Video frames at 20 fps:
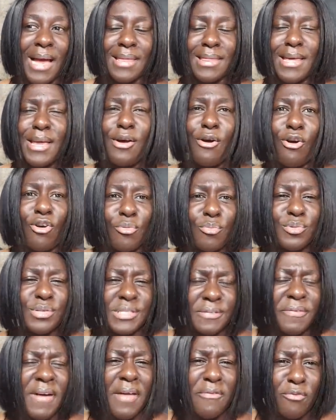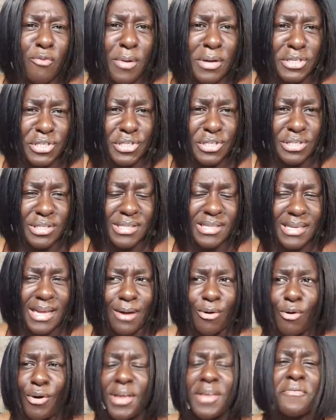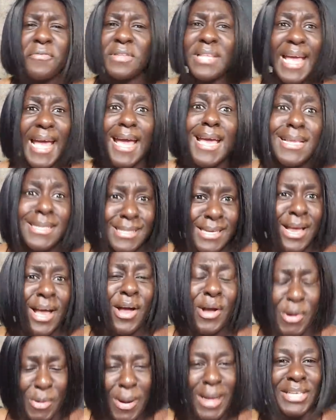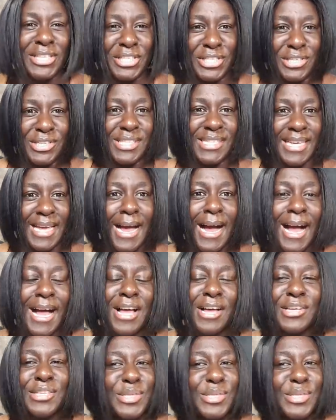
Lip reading: I think, almost 5 questions or even 8 questions, yeah?